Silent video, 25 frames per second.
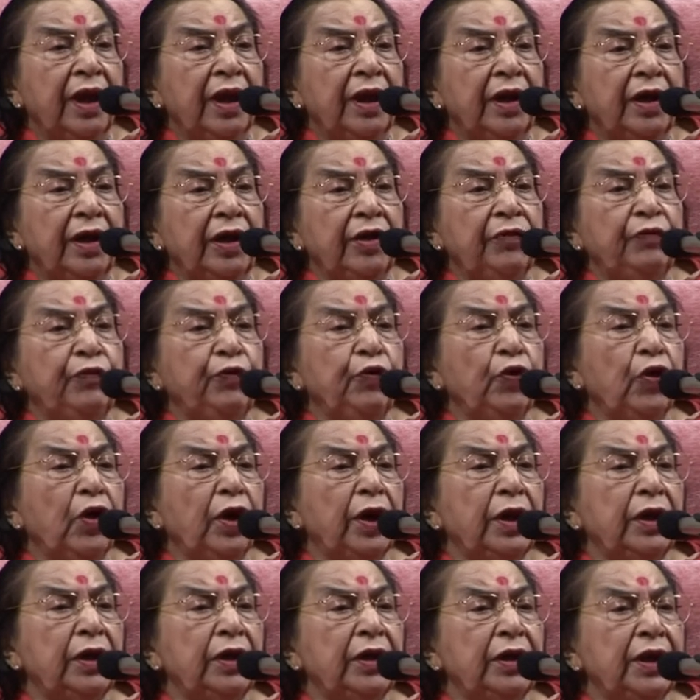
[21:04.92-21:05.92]
If you
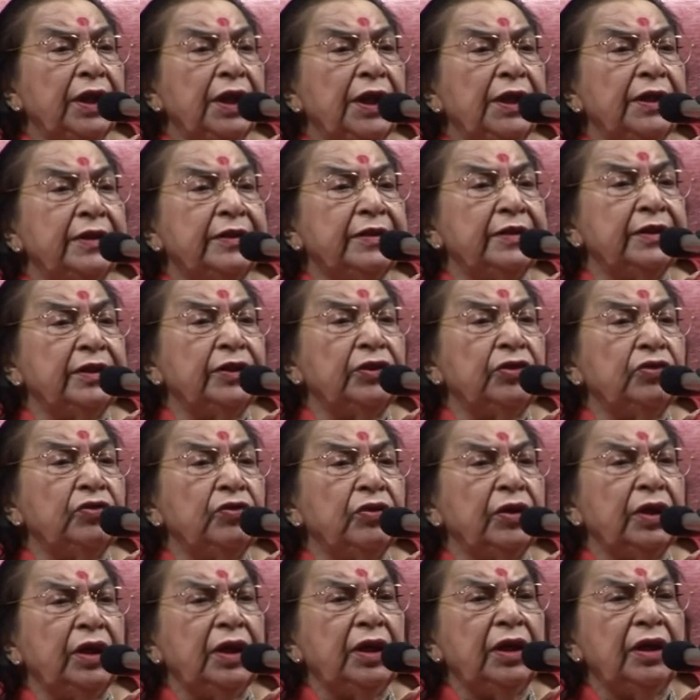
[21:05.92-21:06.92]
are a real
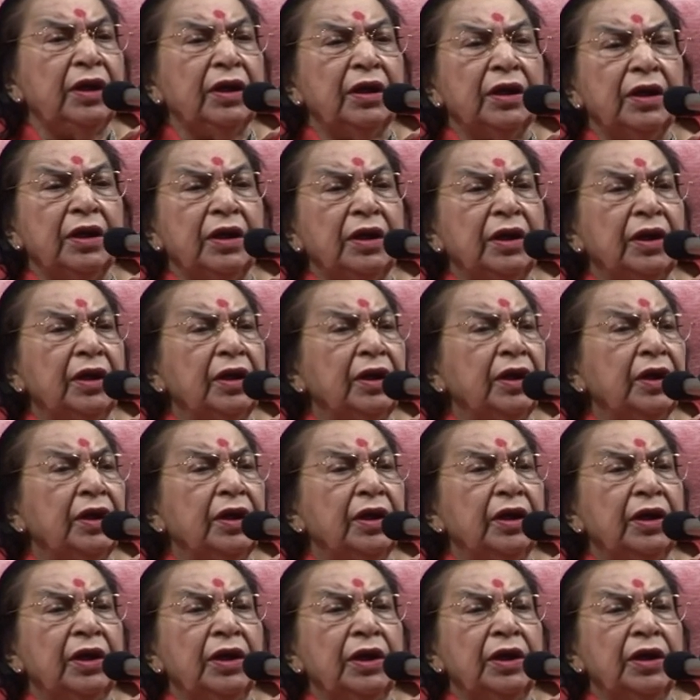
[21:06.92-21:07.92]
Sahajogi,
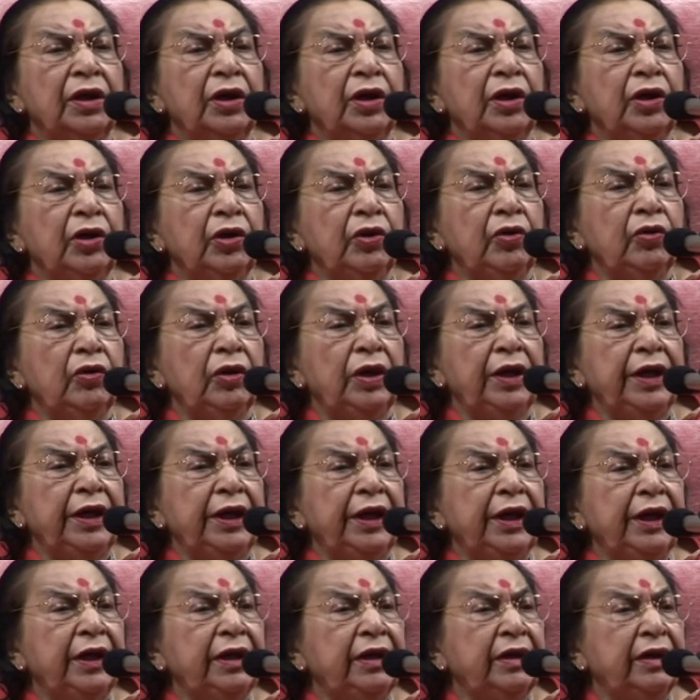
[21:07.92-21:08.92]
you will
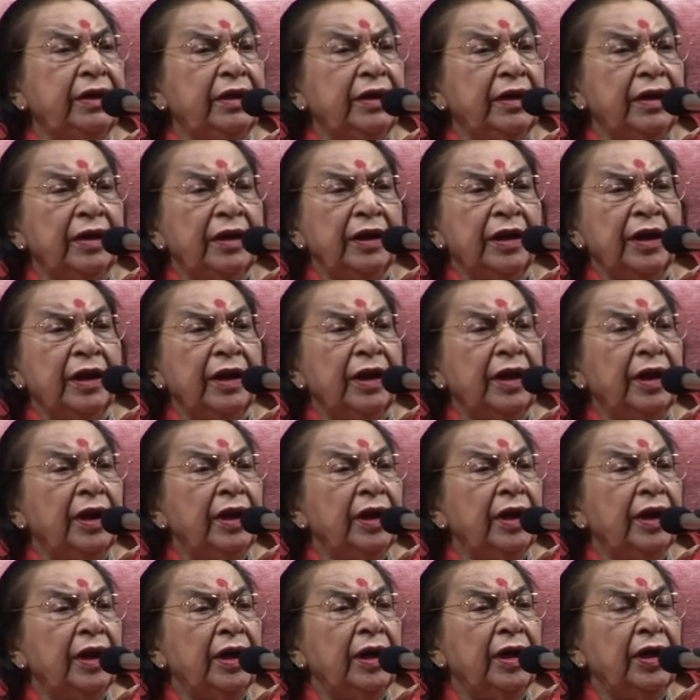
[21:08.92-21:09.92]
hate
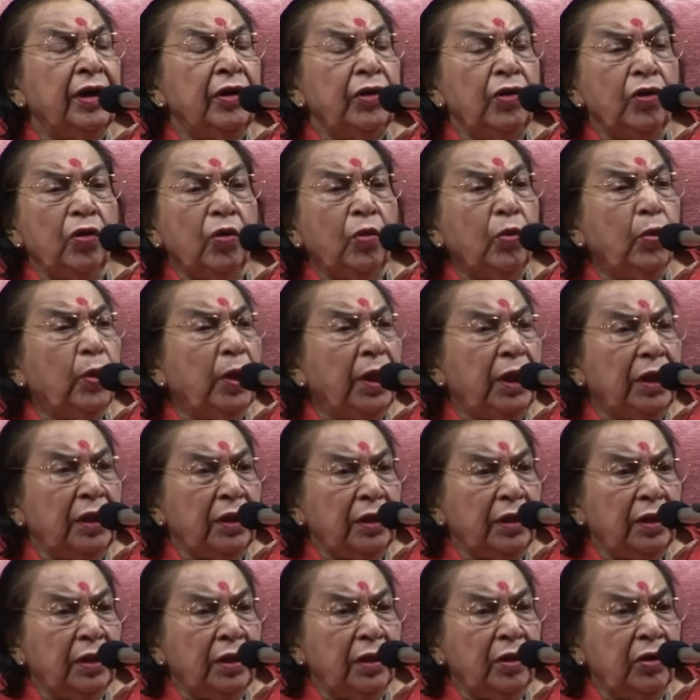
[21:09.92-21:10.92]
no one.
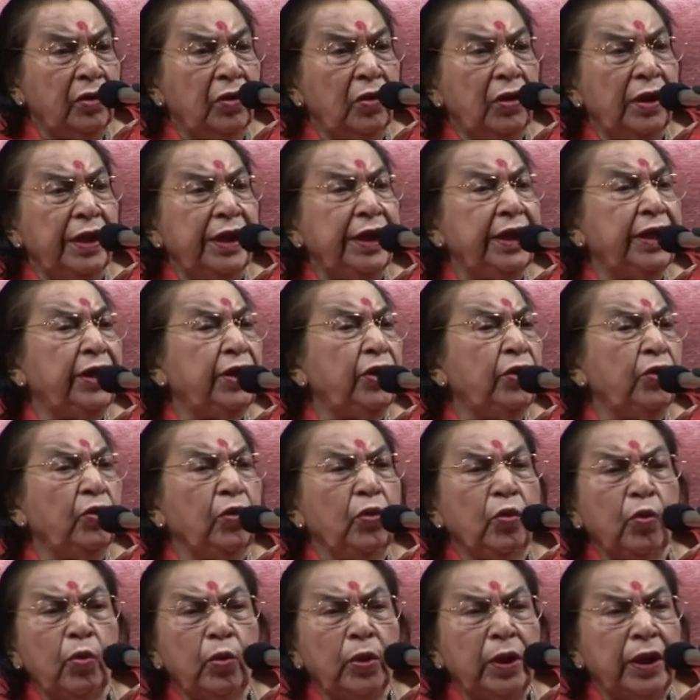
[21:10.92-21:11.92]
You will hate no
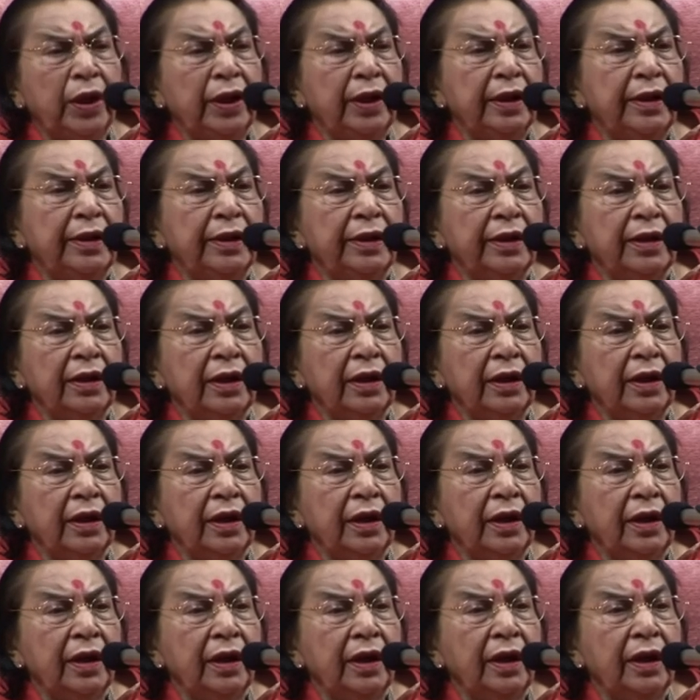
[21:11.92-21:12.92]
one,
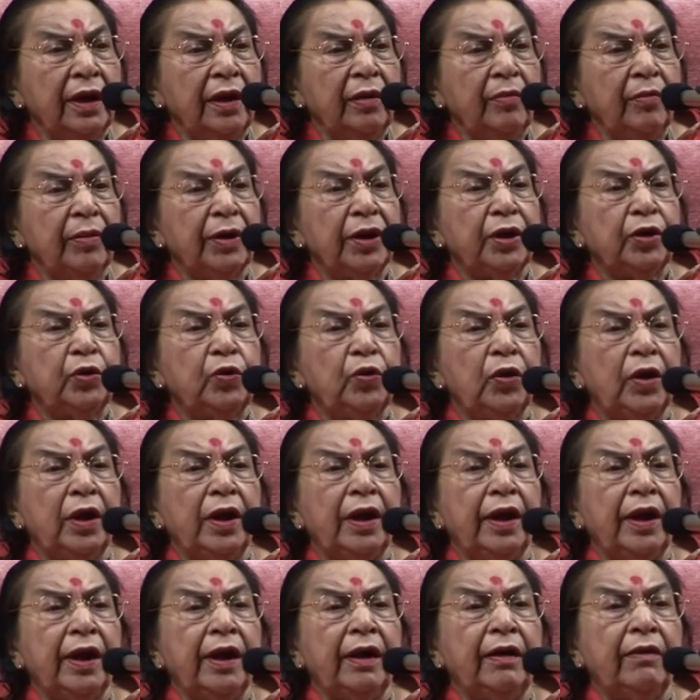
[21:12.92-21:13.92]
but you will
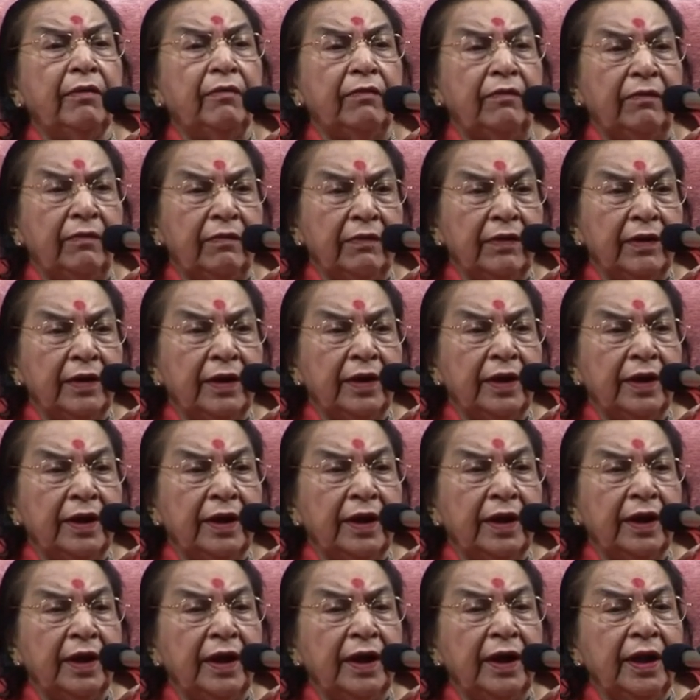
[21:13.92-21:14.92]
love.
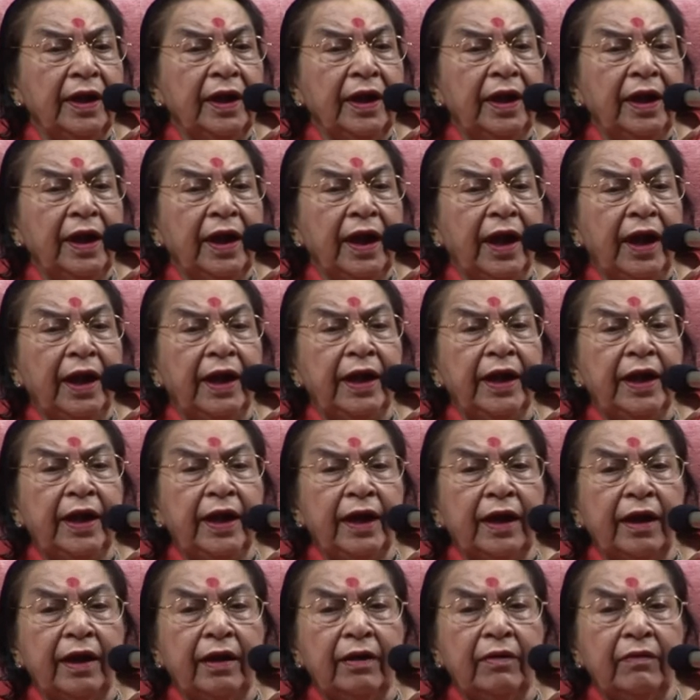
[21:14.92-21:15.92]
And
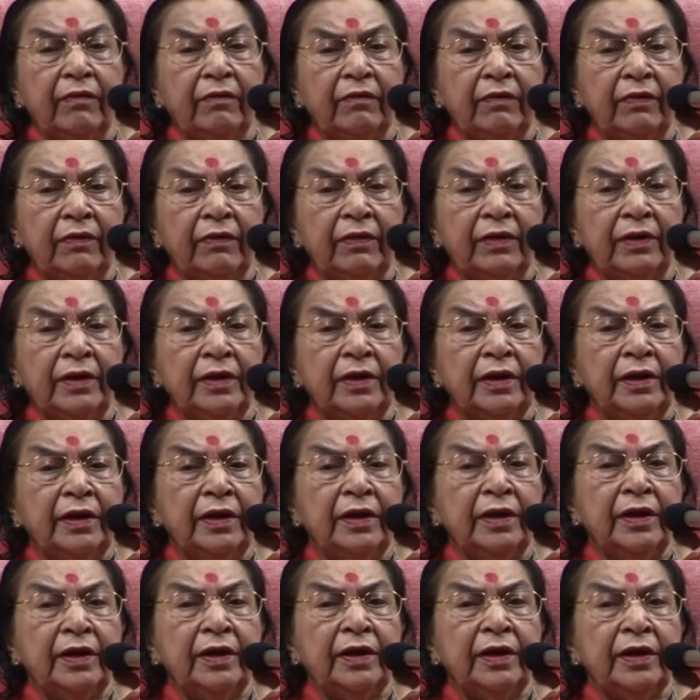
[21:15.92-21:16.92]
love
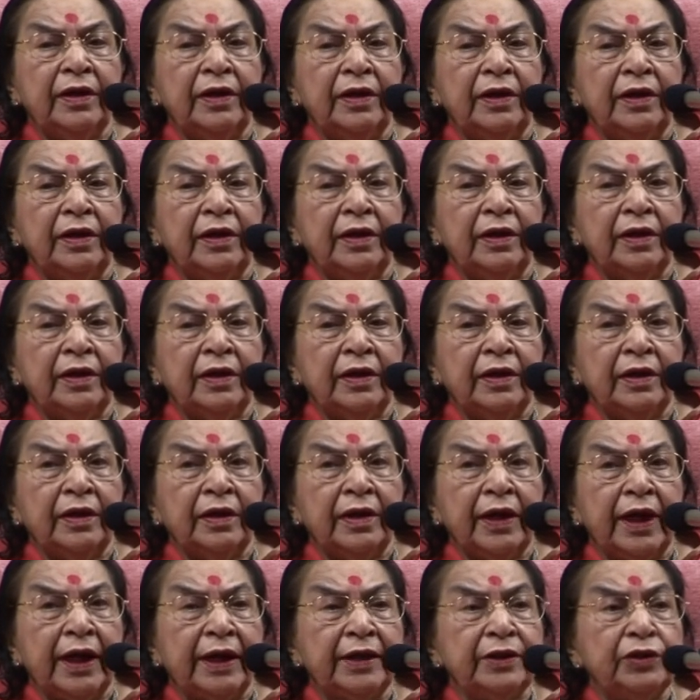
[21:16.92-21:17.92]

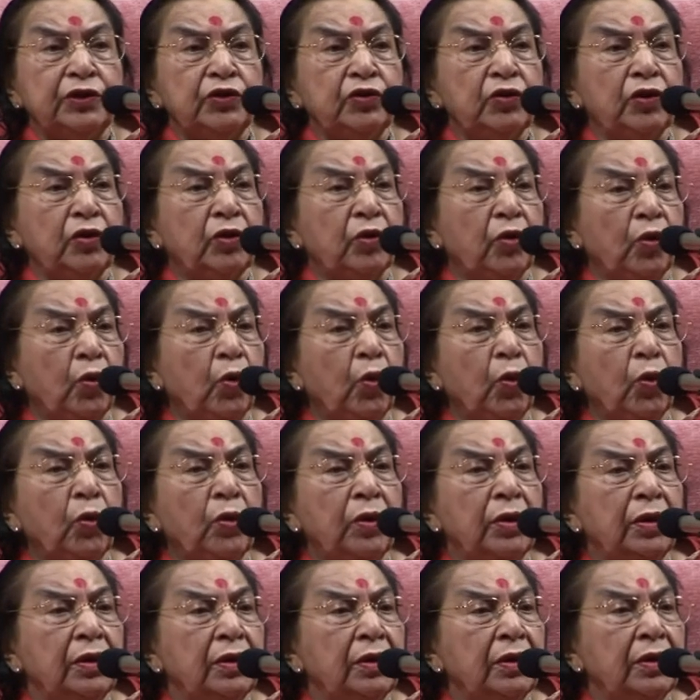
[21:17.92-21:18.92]
as your
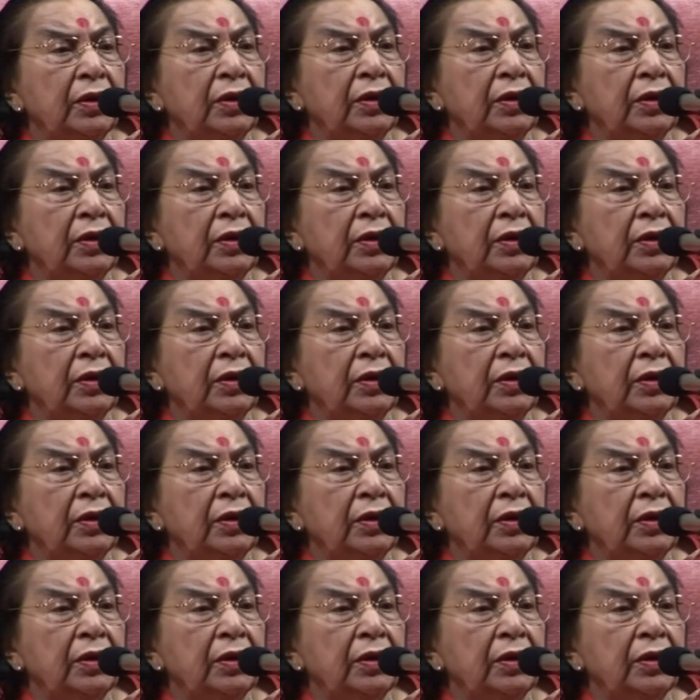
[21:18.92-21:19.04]
own.